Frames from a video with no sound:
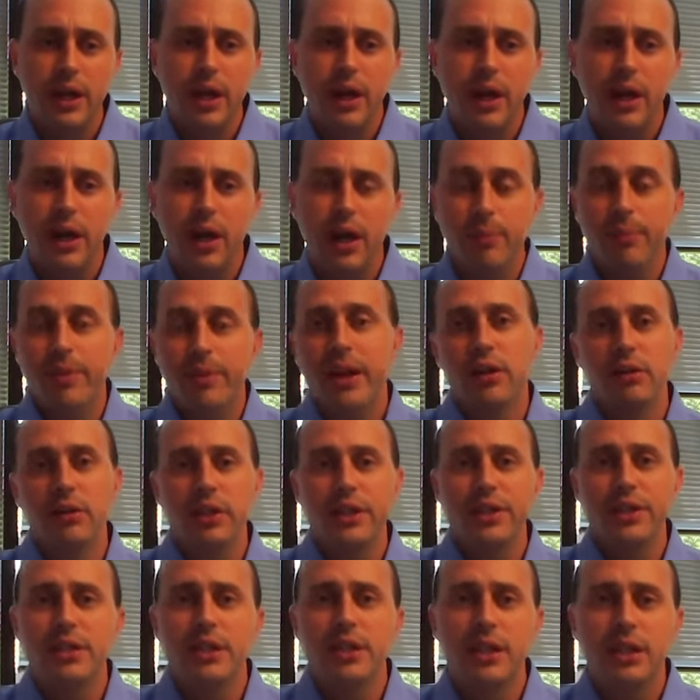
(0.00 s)
that are
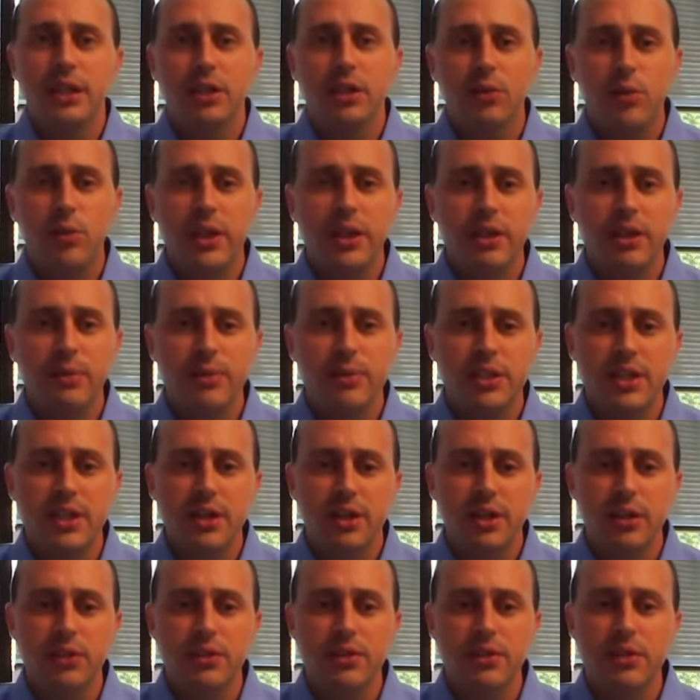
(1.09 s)
listed in the weekly
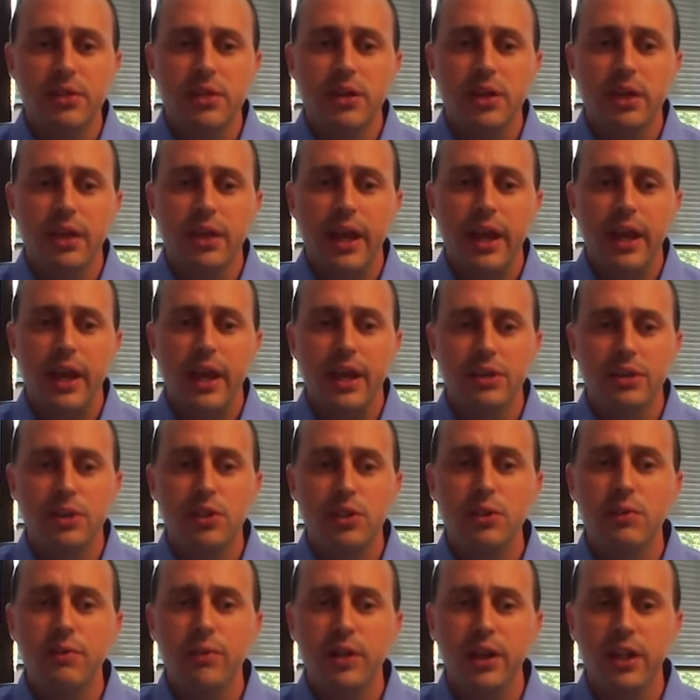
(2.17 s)
materials and
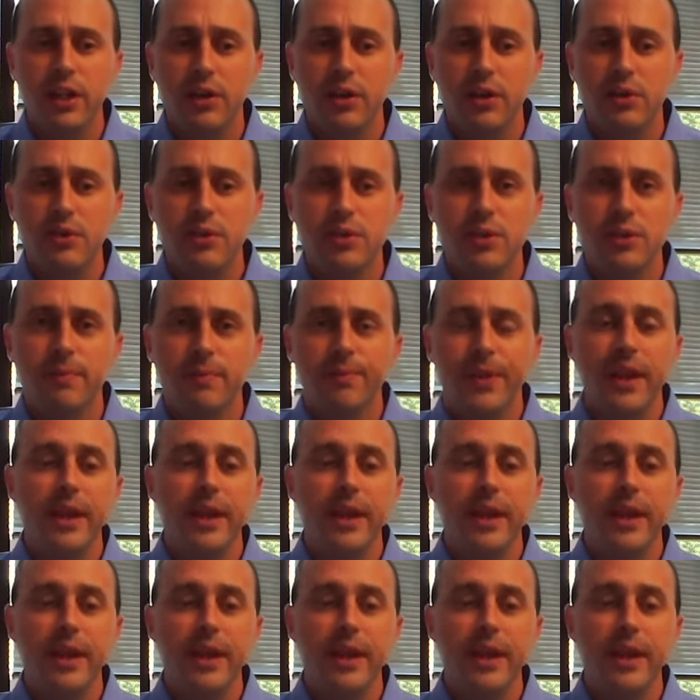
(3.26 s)
2 videos,